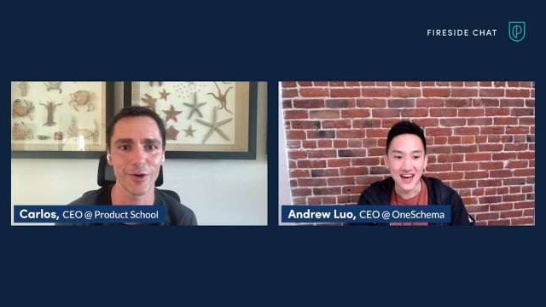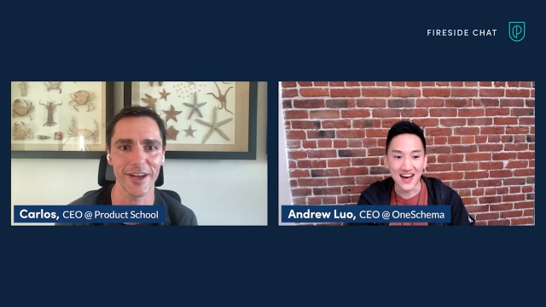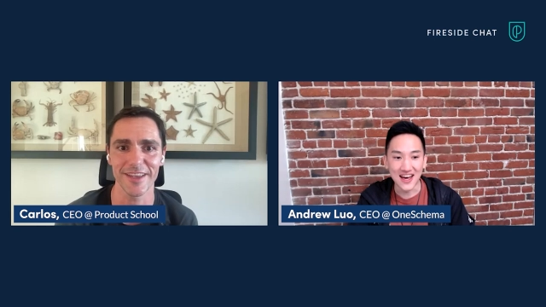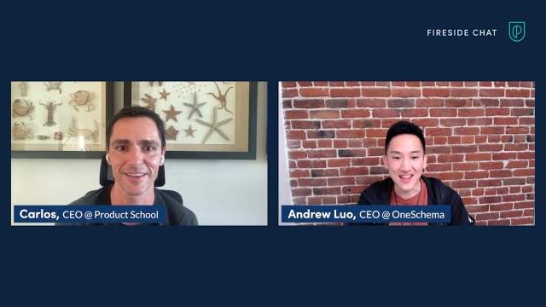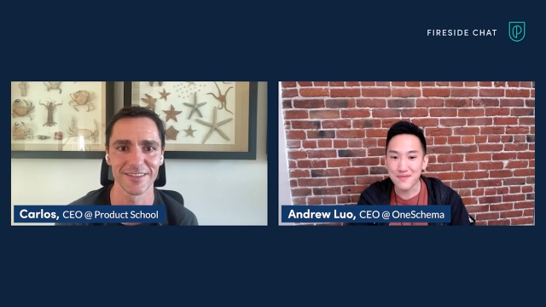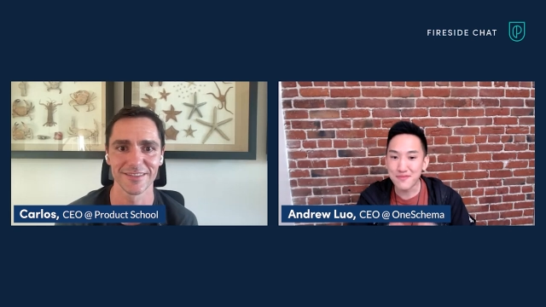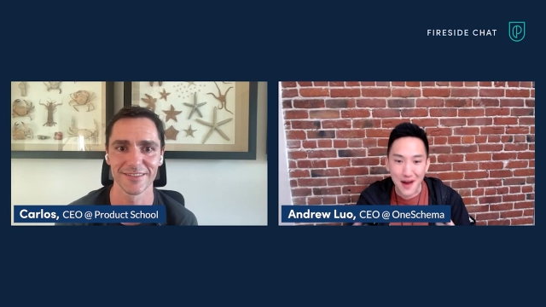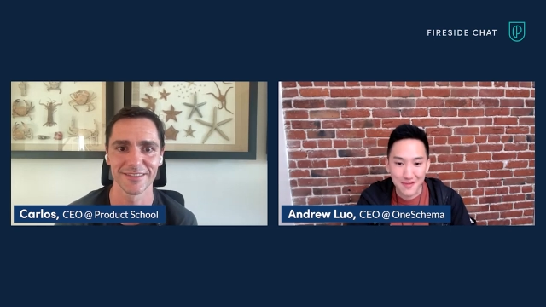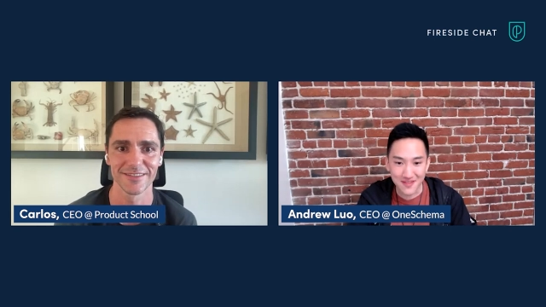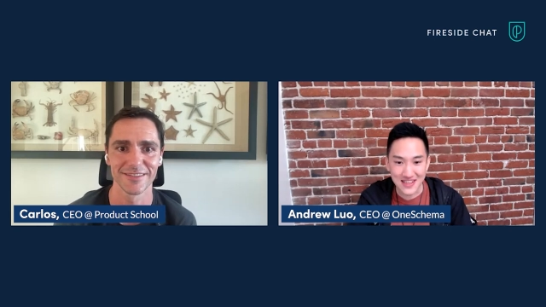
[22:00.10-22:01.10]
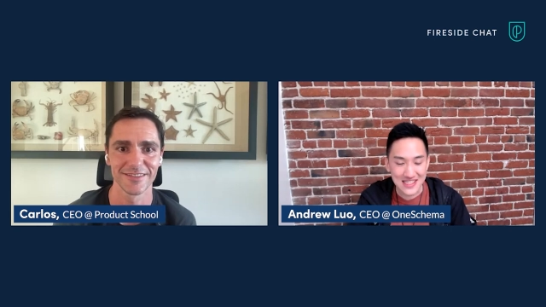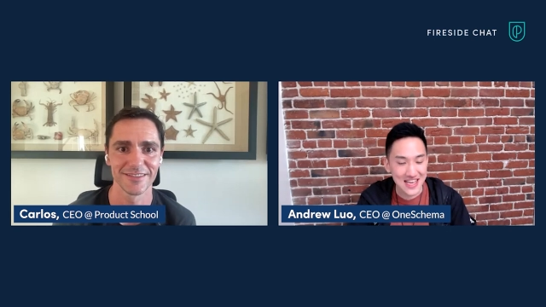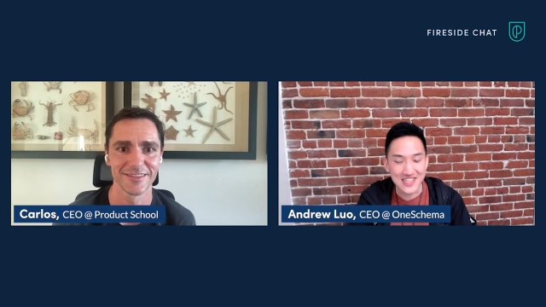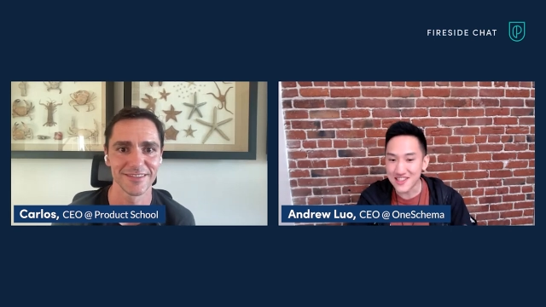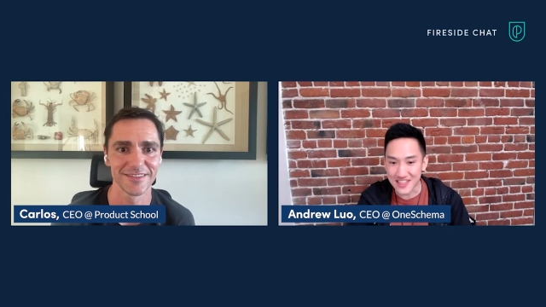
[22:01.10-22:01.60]
Speaker 1: totally. uh, the problem is the
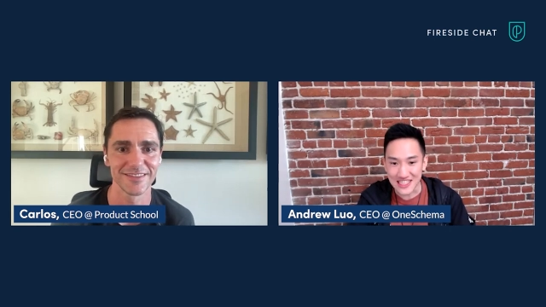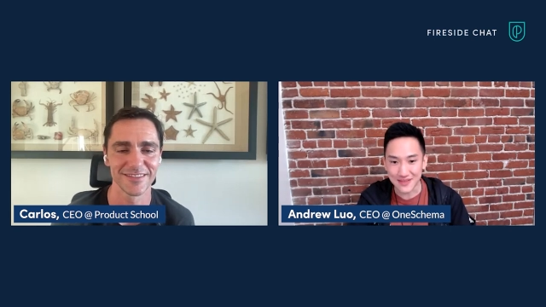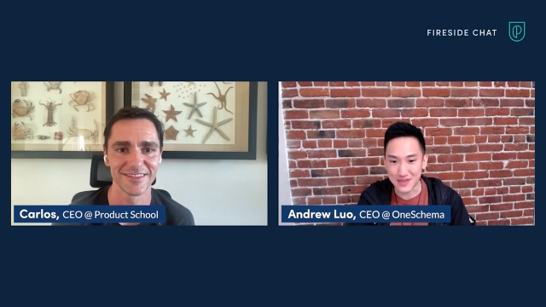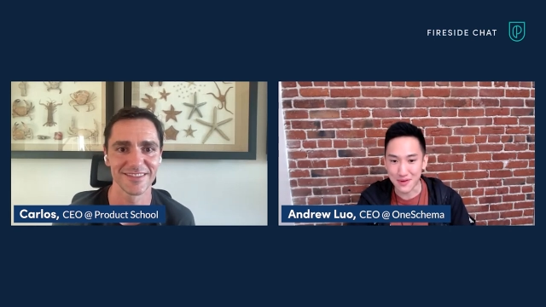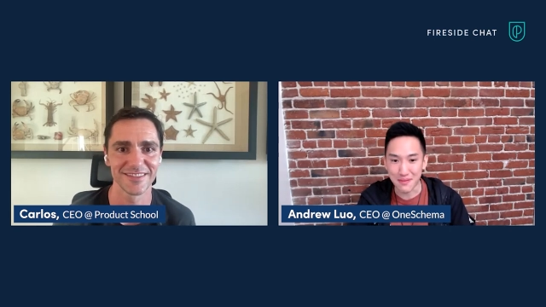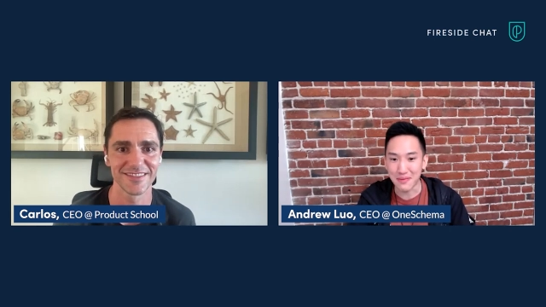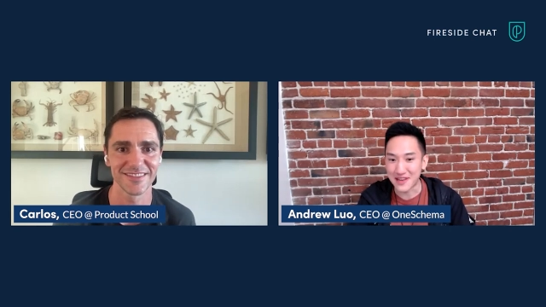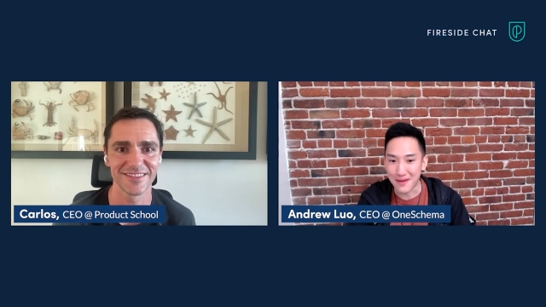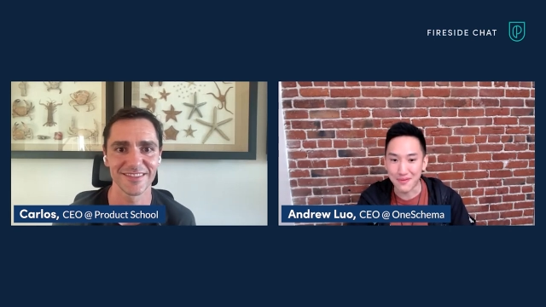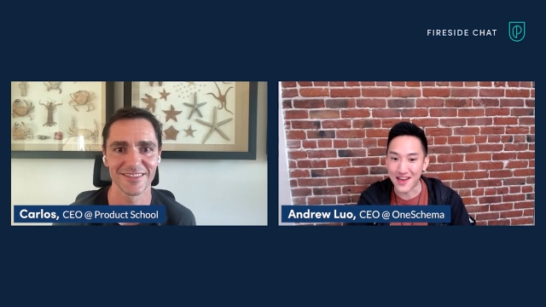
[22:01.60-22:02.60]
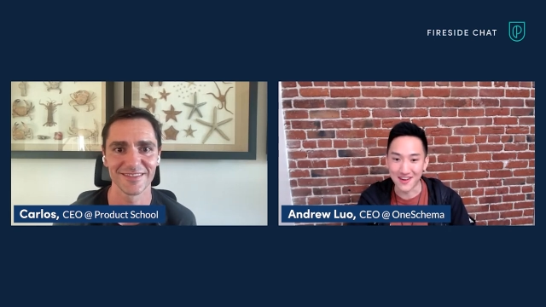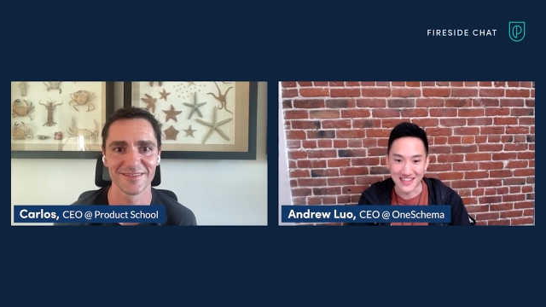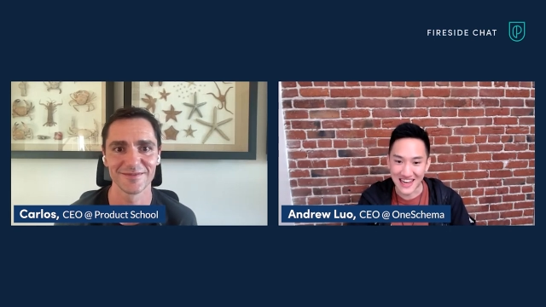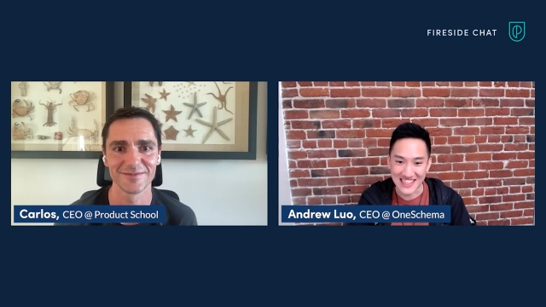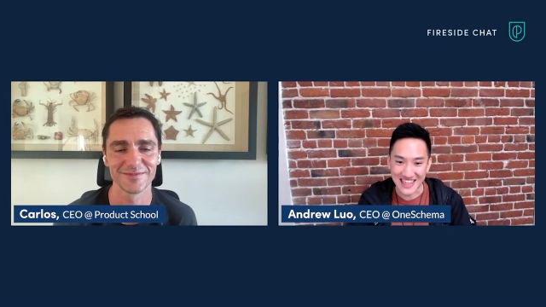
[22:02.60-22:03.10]
engineering team is probably not
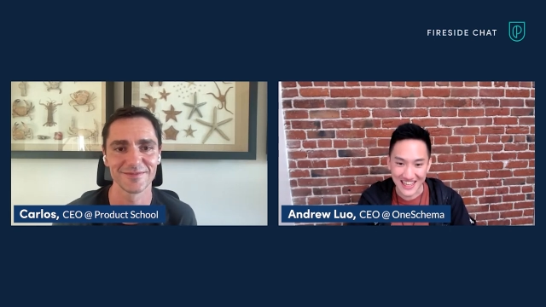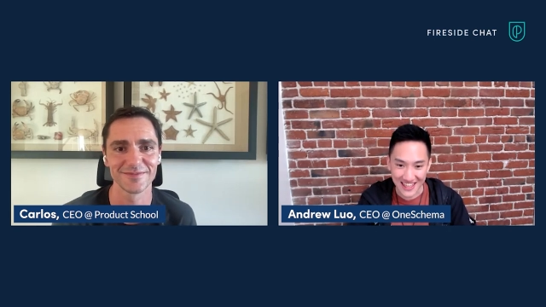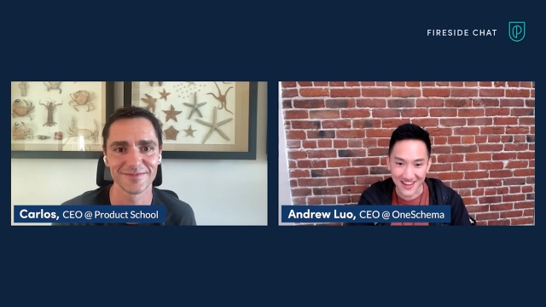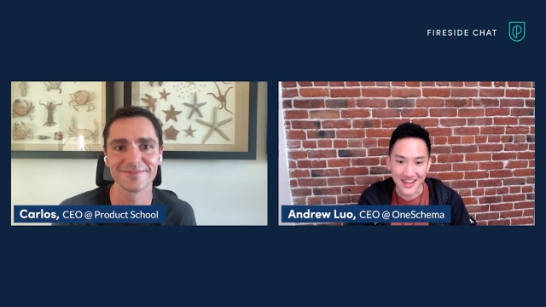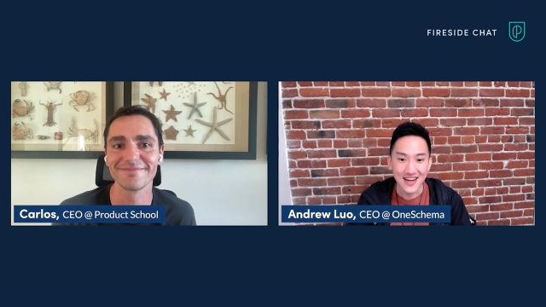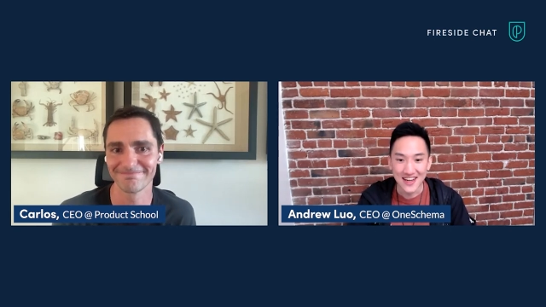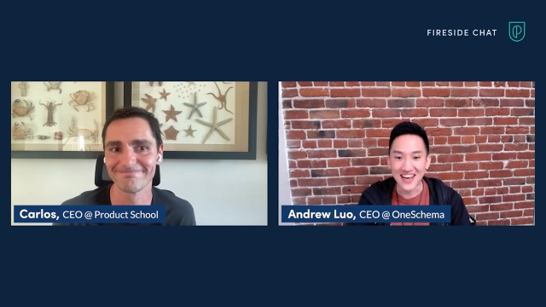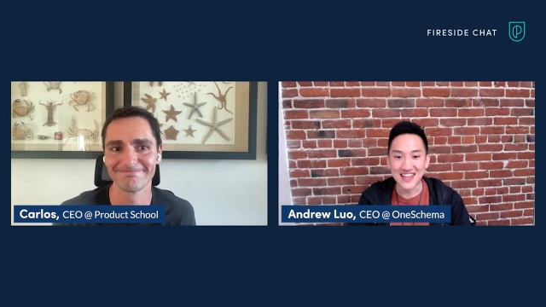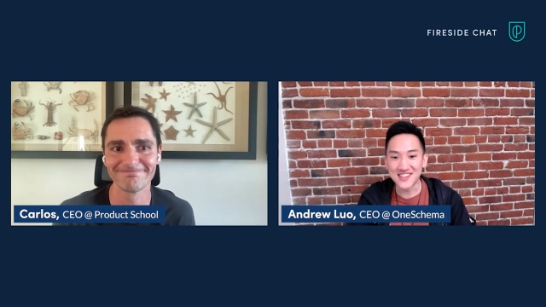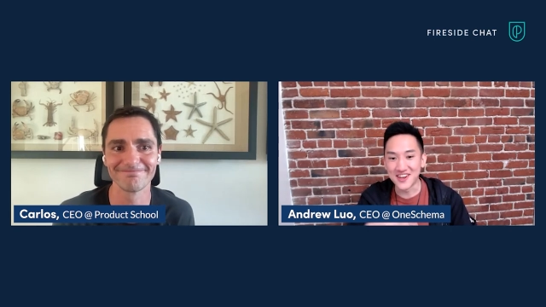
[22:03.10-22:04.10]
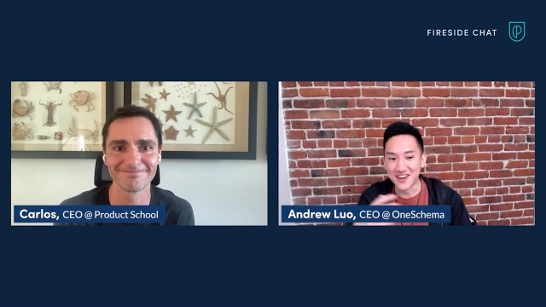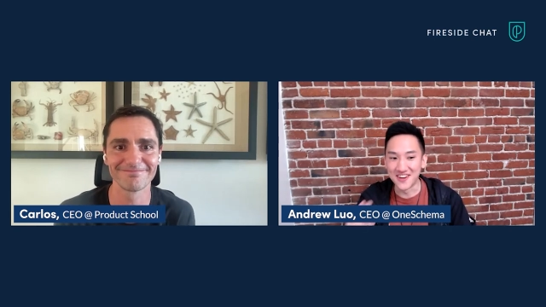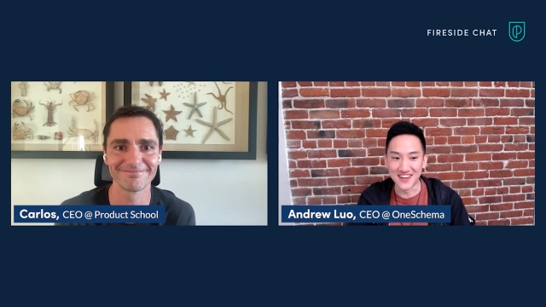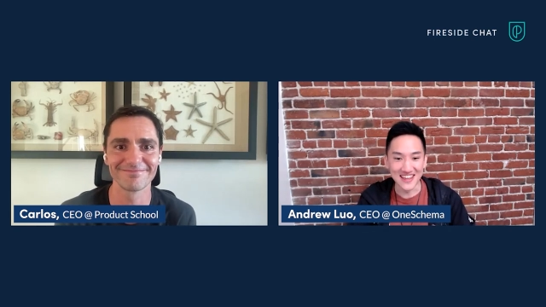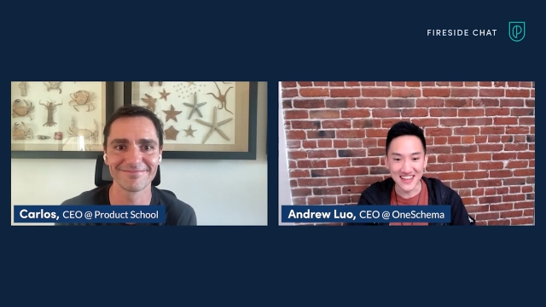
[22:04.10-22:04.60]
prioritizing it either and
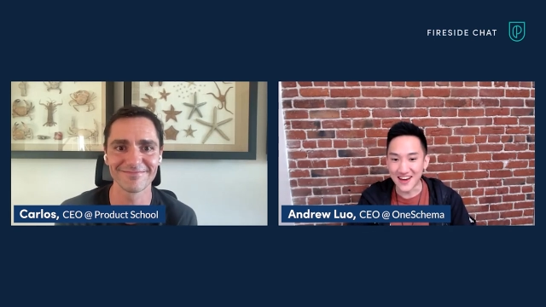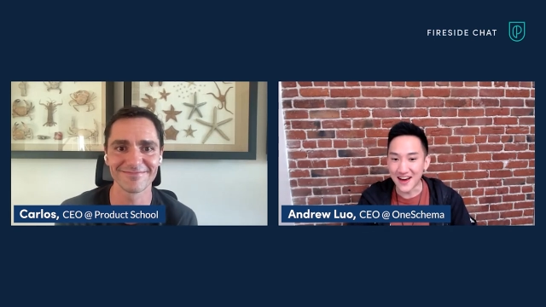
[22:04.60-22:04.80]
so